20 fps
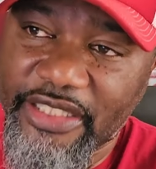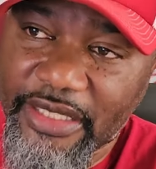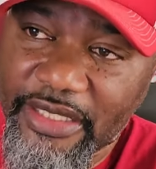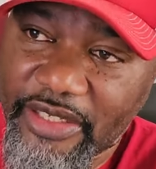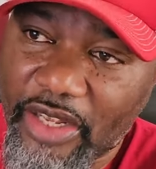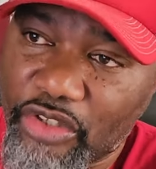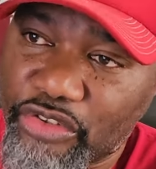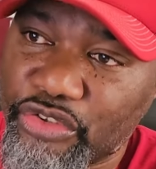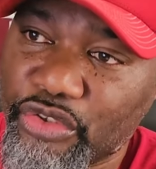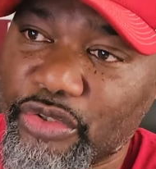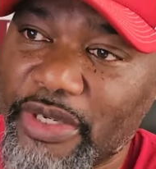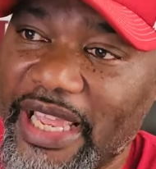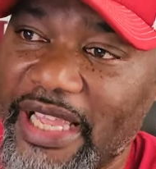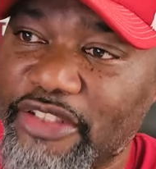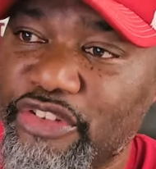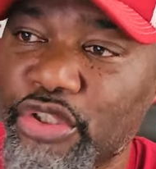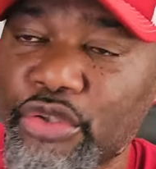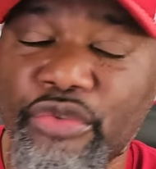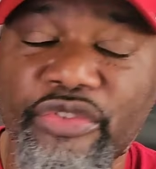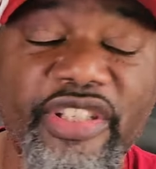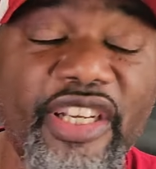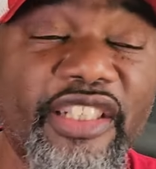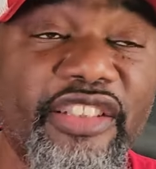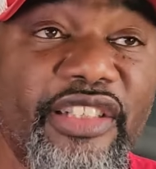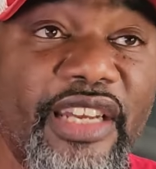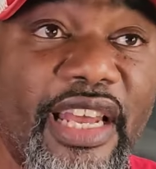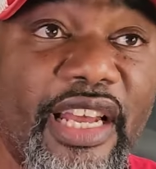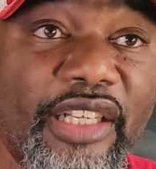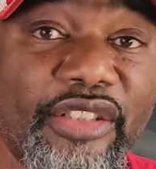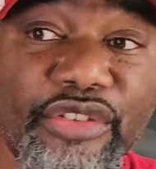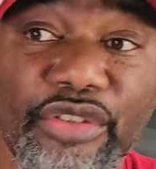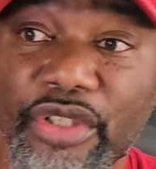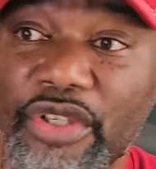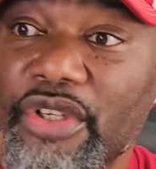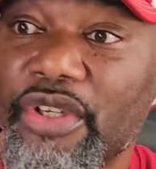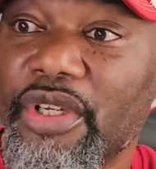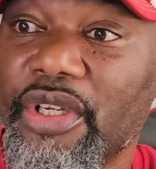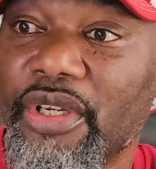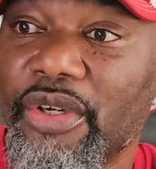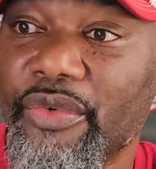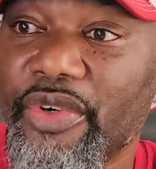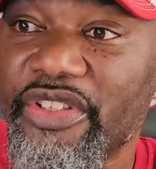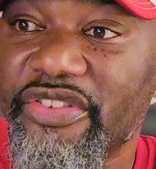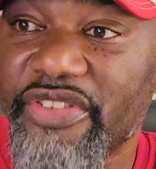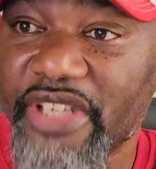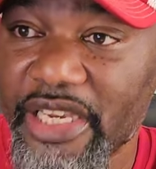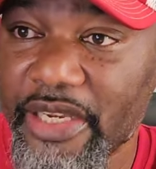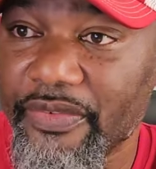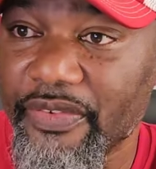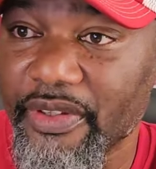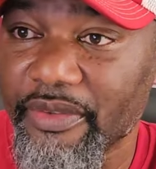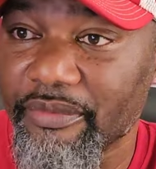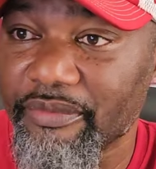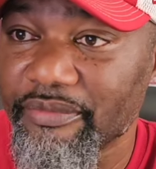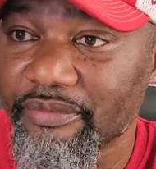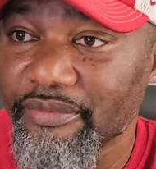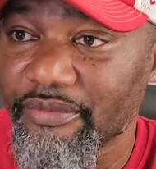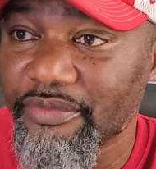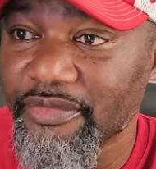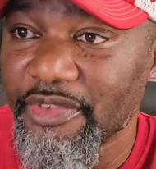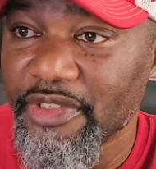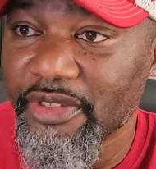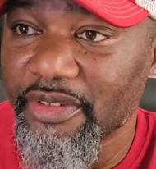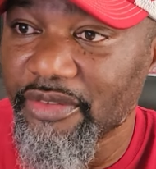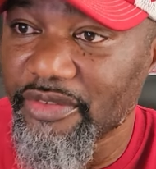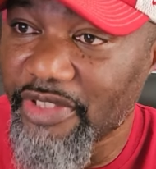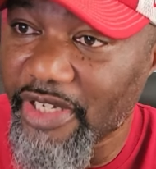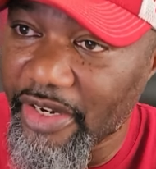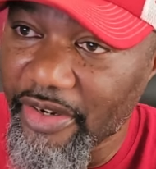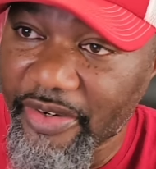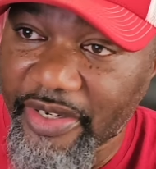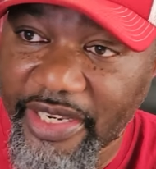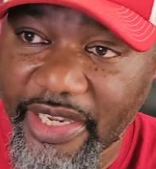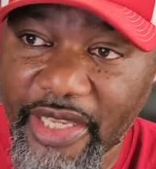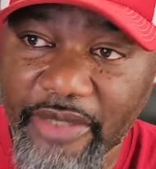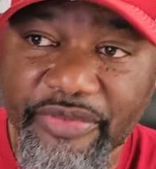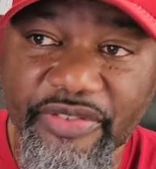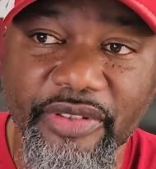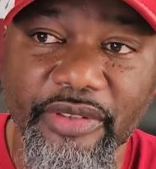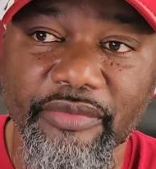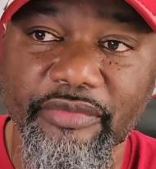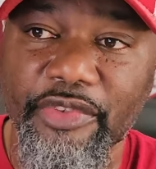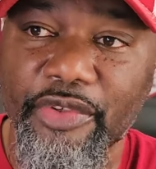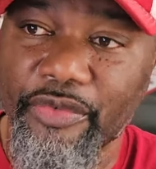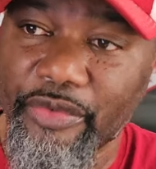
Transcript: He's also got two touchdowns receiving. Jerrick Gibson,